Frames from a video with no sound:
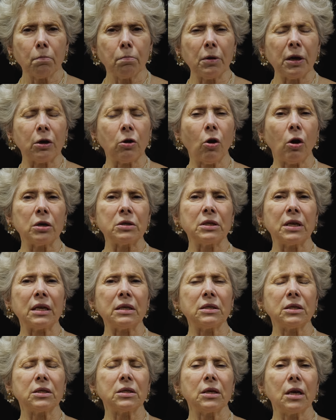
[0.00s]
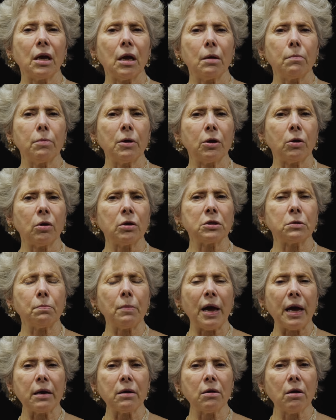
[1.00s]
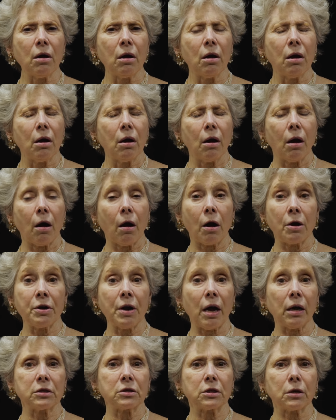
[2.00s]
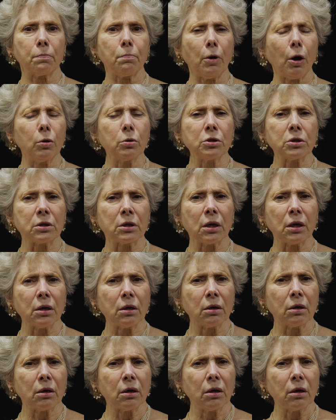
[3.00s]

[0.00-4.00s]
because men are not supposed to